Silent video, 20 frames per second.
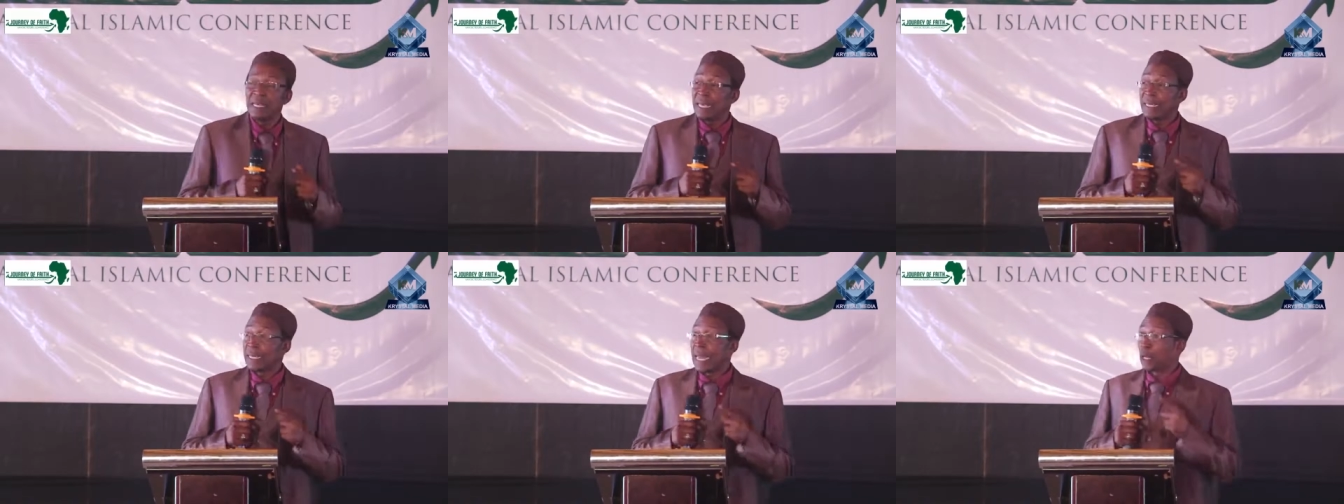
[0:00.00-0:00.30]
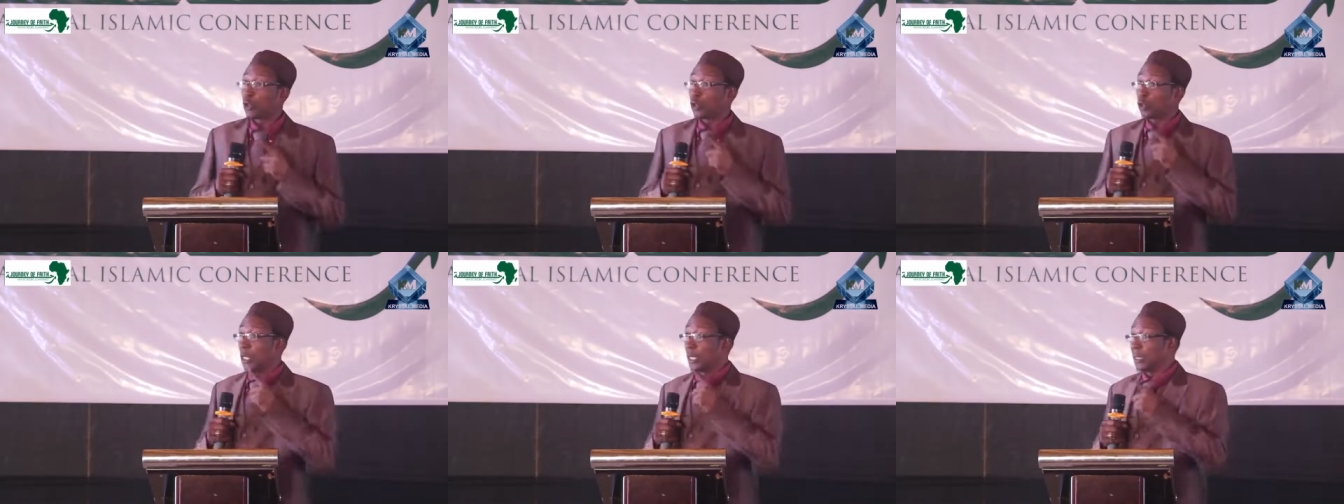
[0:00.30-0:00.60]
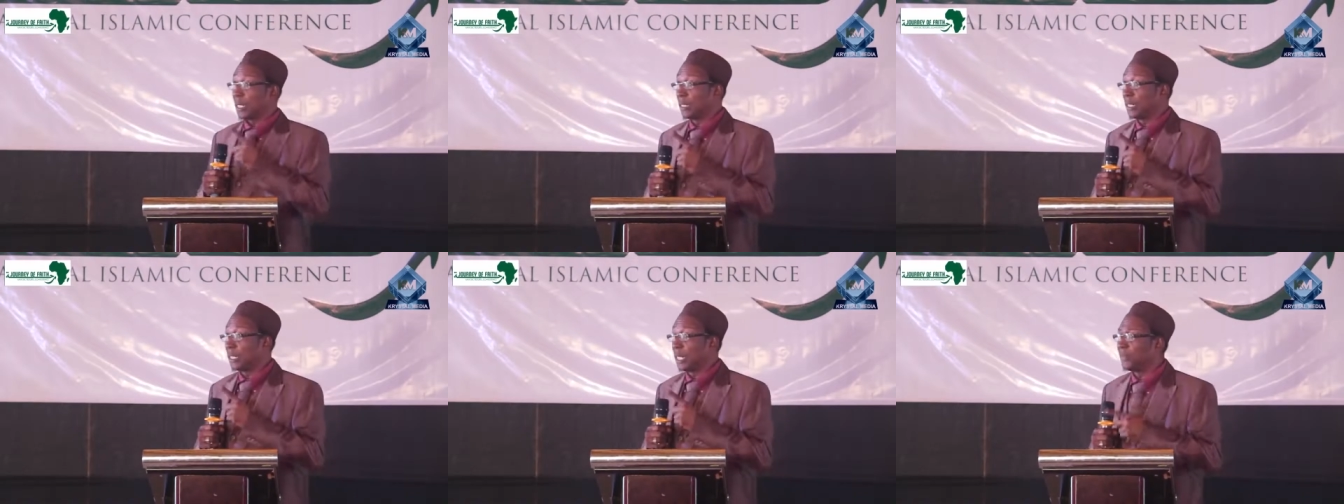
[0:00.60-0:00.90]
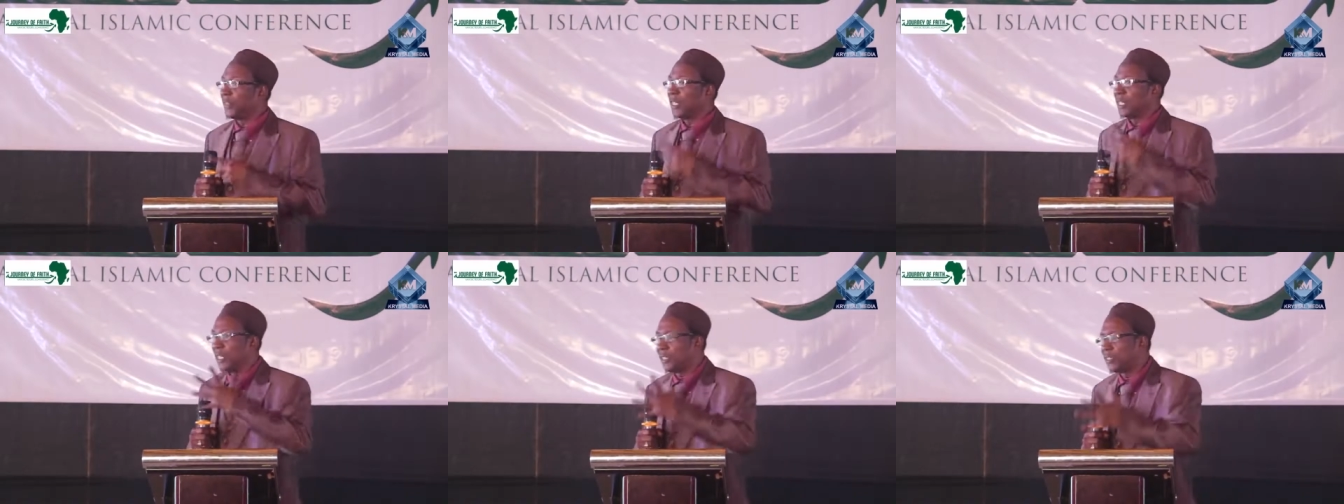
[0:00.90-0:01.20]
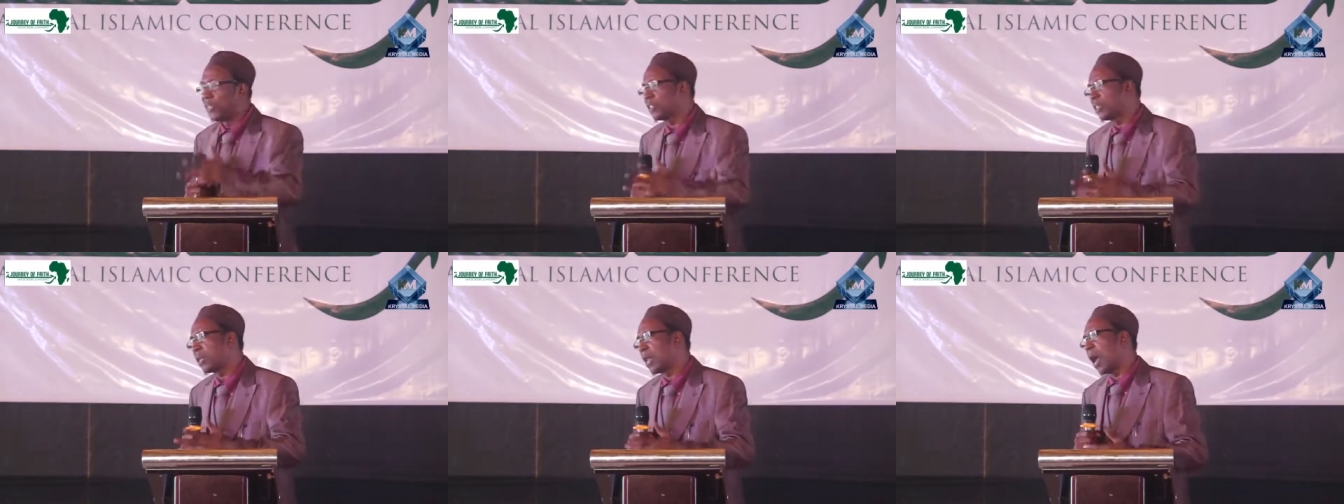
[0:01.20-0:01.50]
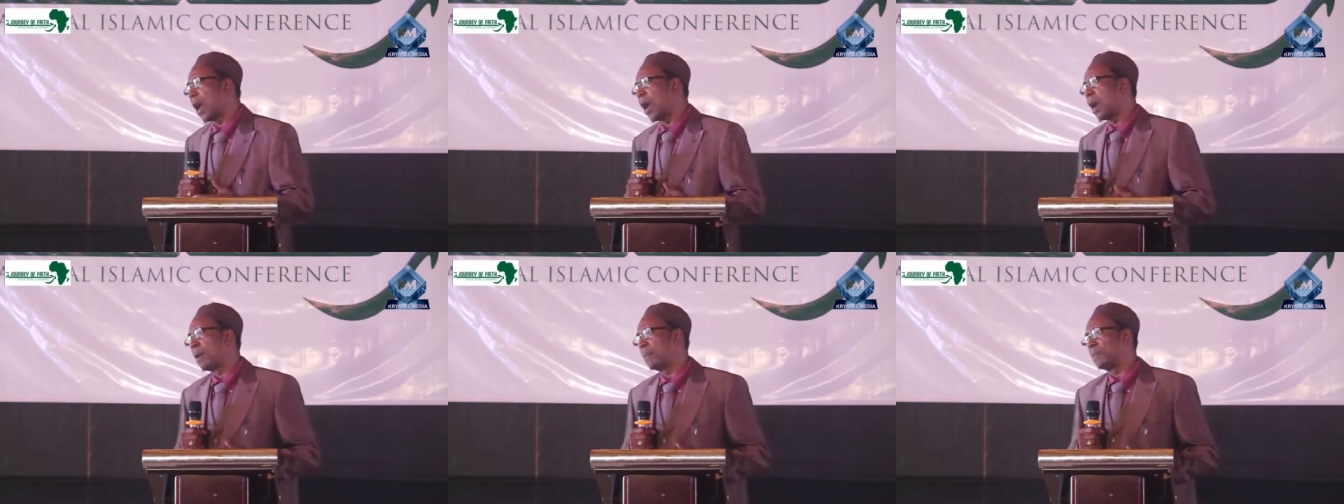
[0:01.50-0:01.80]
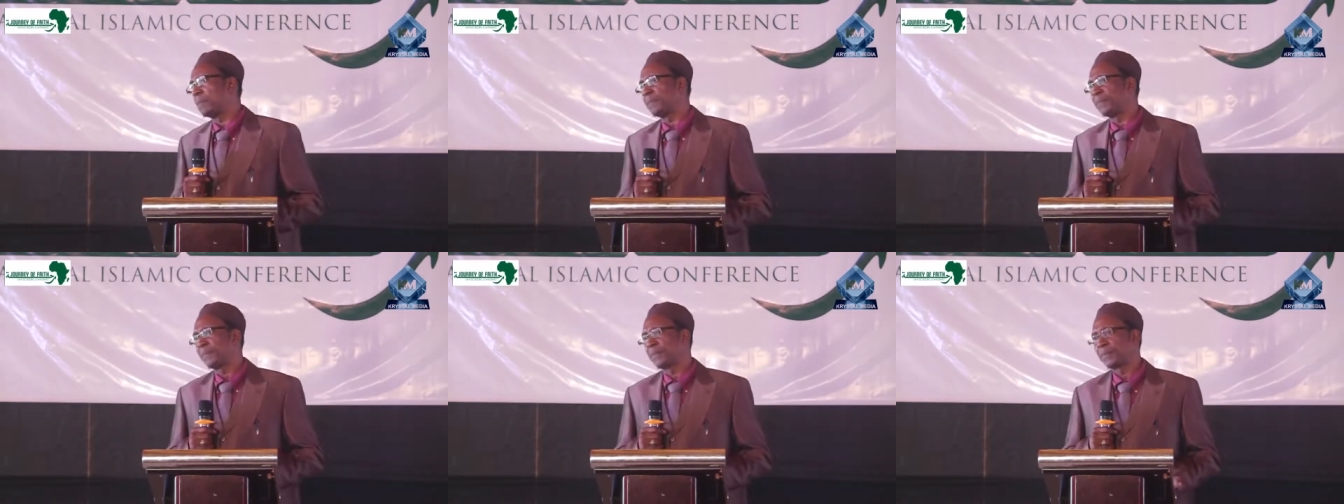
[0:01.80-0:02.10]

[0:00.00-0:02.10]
and that alternative is Islam.